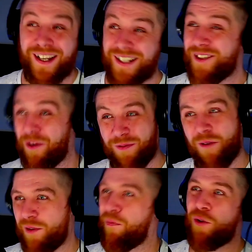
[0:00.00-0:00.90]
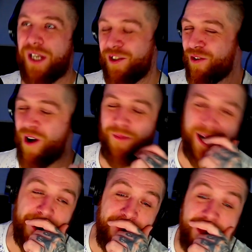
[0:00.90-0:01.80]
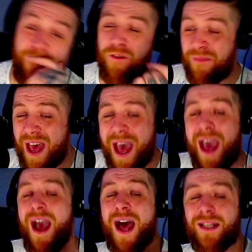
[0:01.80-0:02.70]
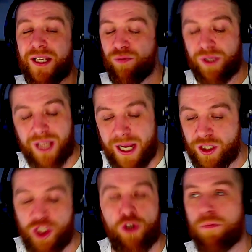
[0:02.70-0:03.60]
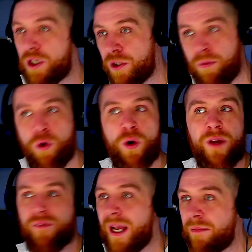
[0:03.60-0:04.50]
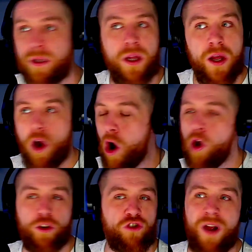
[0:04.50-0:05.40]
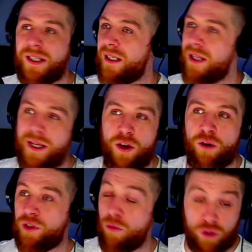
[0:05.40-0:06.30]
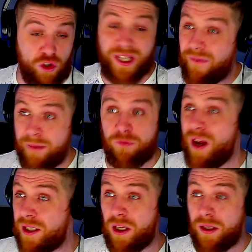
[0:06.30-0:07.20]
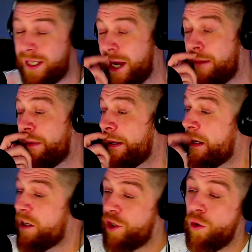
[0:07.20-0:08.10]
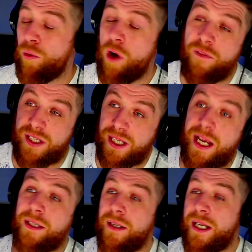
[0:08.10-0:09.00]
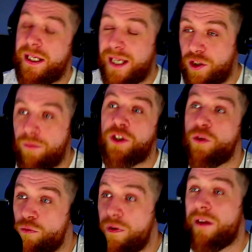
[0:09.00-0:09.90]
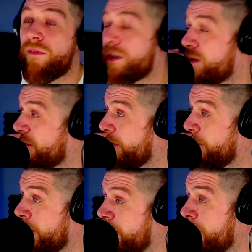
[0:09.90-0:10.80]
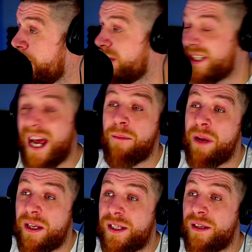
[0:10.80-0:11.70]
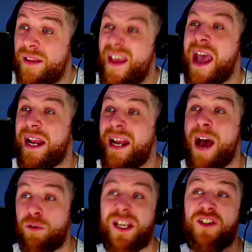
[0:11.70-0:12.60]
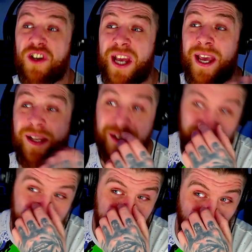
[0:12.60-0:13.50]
So I was buzzing, do you know what I mean? And then from there, Alex was like super supportive, like all the tracks. He's like, yo, so I was just giving him tracks all the time. So obviously he said something to Good Grief and stuff, and they signed me as their in-house engineer. So,